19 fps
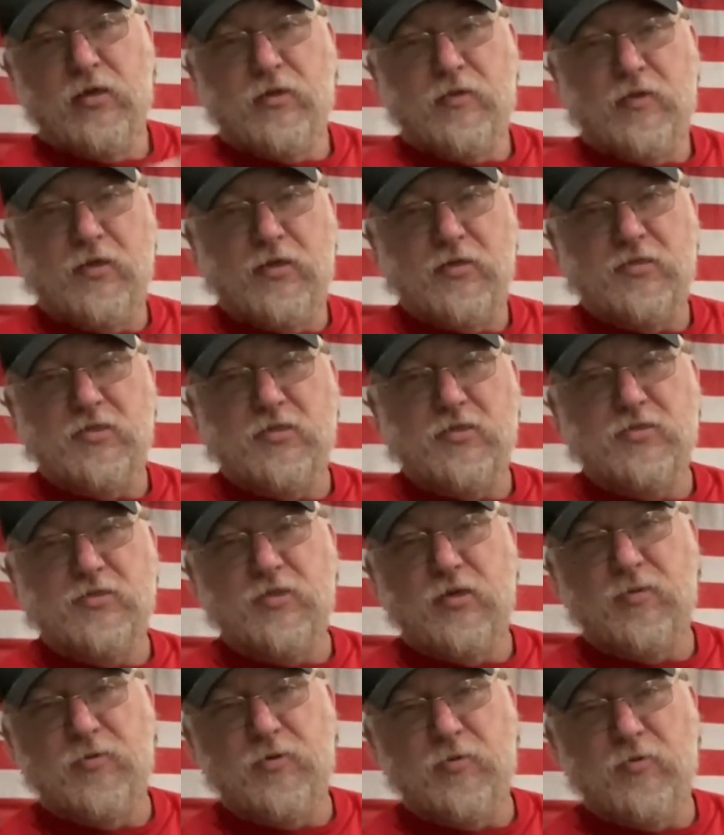this is
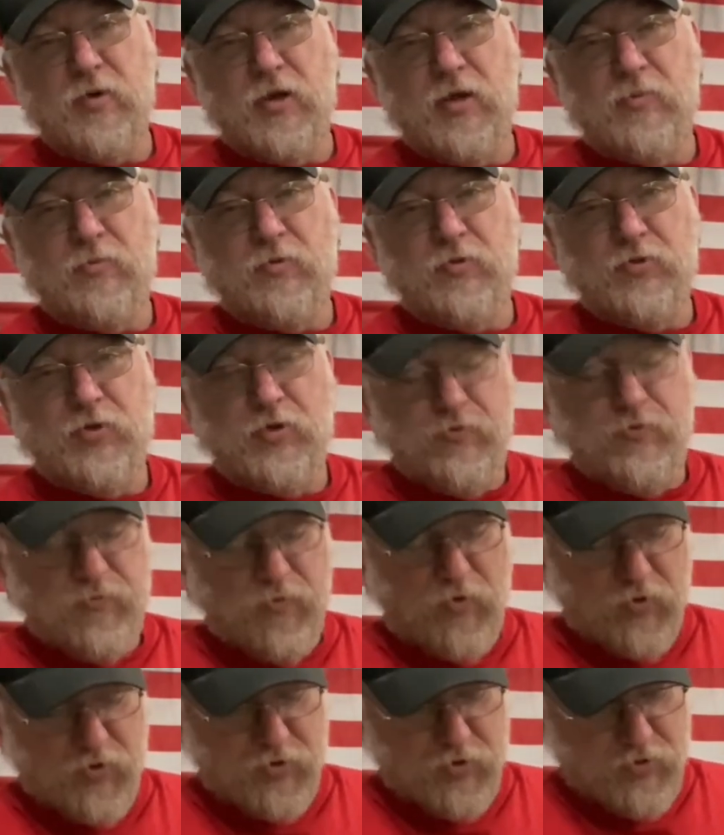something Ram will do
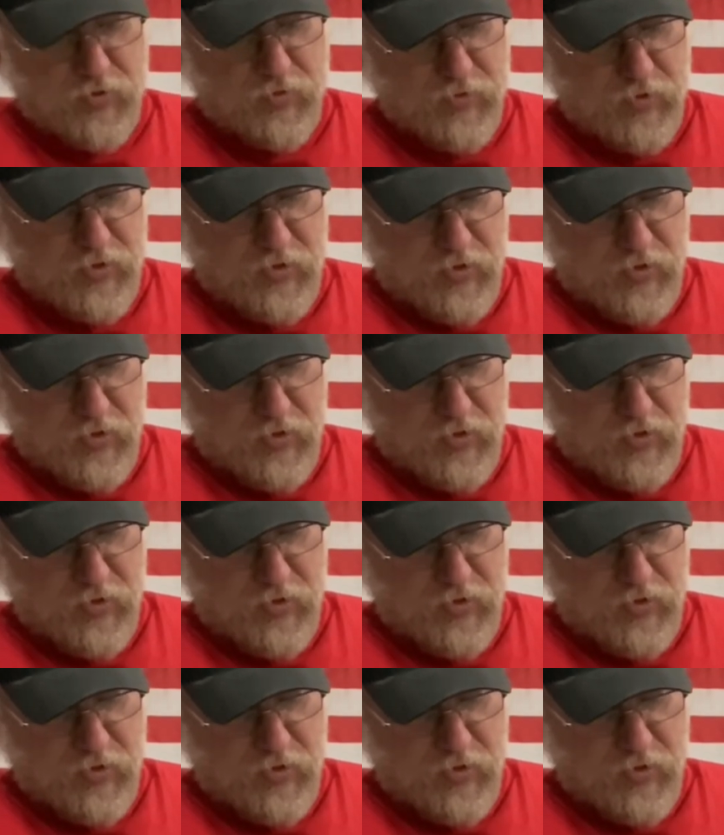for you.